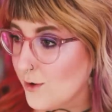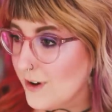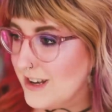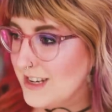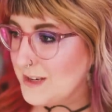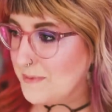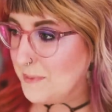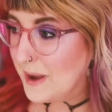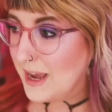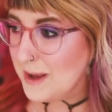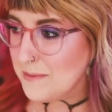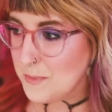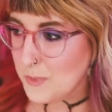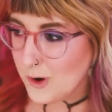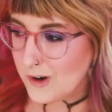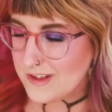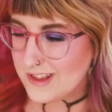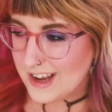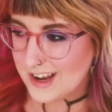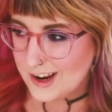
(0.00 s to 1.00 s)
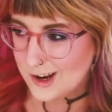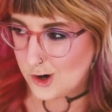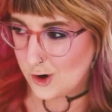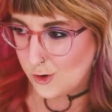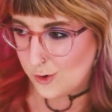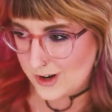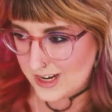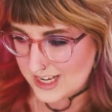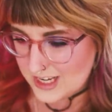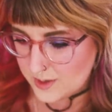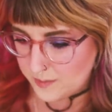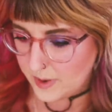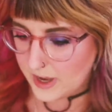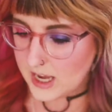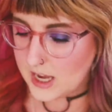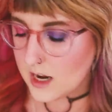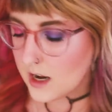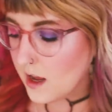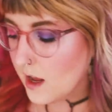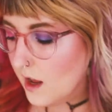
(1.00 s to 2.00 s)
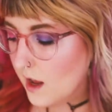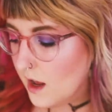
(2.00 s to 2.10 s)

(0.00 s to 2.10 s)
Grease paint, more like crease paint.